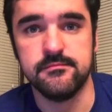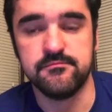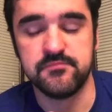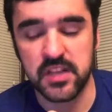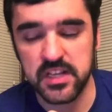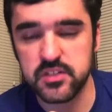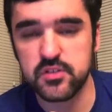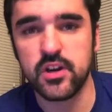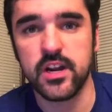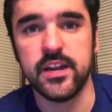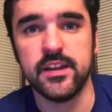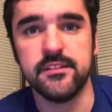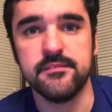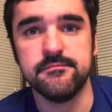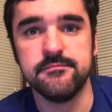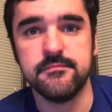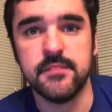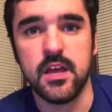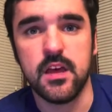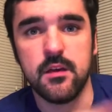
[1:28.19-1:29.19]
That's right,
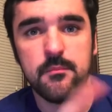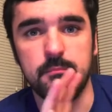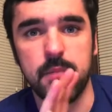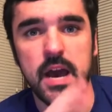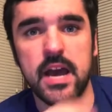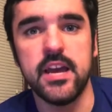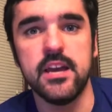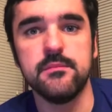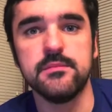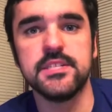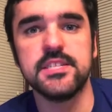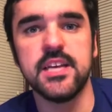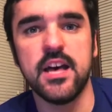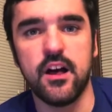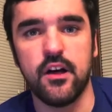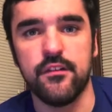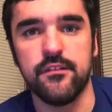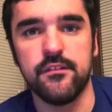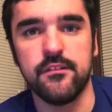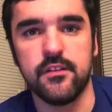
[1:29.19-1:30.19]
by
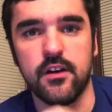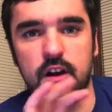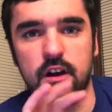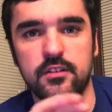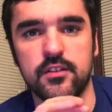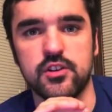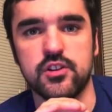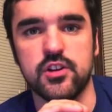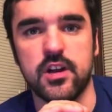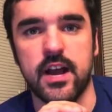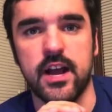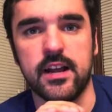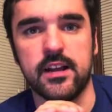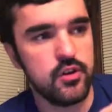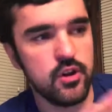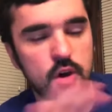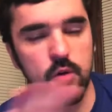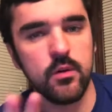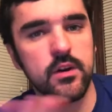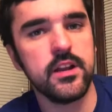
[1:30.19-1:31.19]
himself on the track.
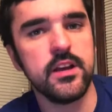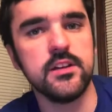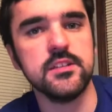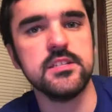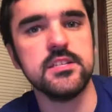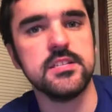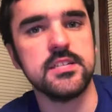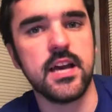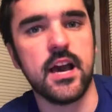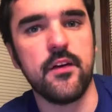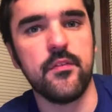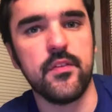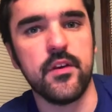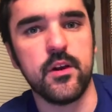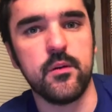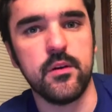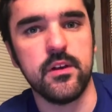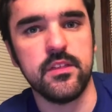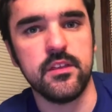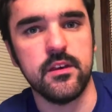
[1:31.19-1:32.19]
No one else is out there
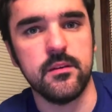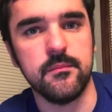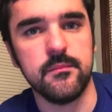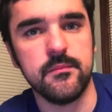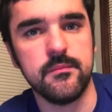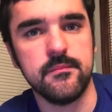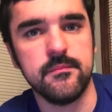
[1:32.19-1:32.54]
with him.